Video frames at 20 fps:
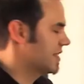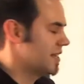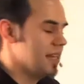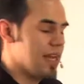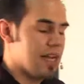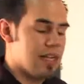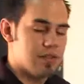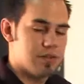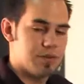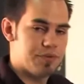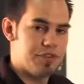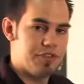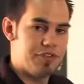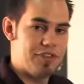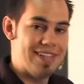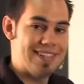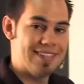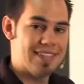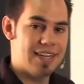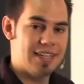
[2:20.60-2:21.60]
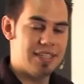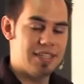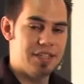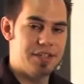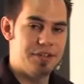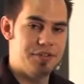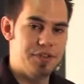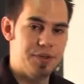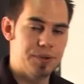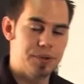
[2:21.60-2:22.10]
P or B N C,
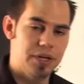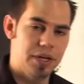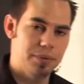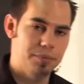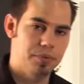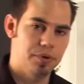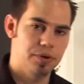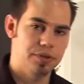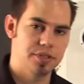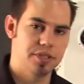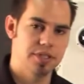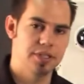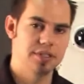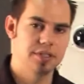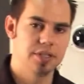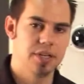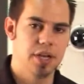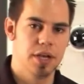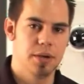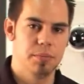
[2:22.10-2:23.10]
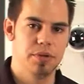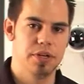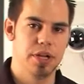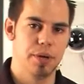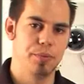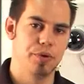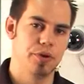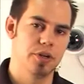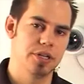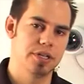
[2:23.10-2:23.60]
and you can also connect H D
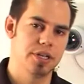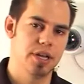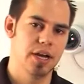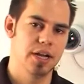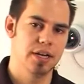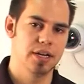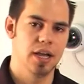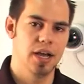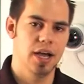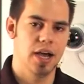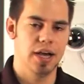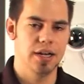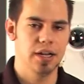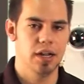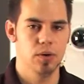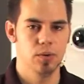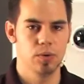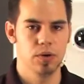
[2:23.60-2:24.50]
T V cameras over I P.